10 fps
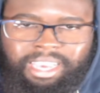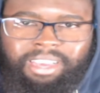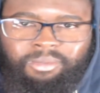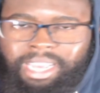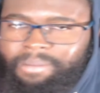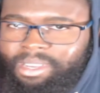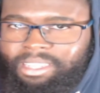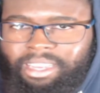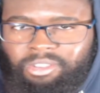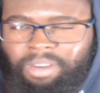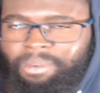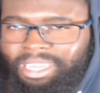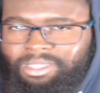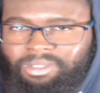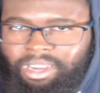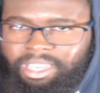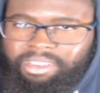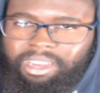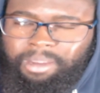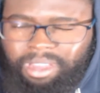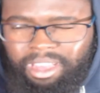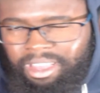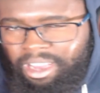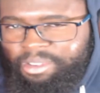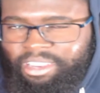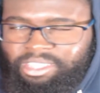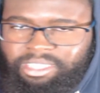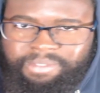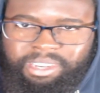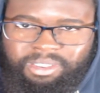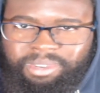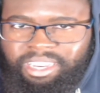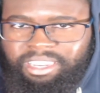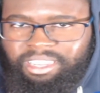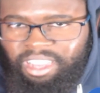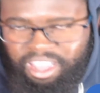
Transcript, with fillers: And with that being said, drop a like, subscribe, leave a comment. I'm gonna catch this video. We out of here.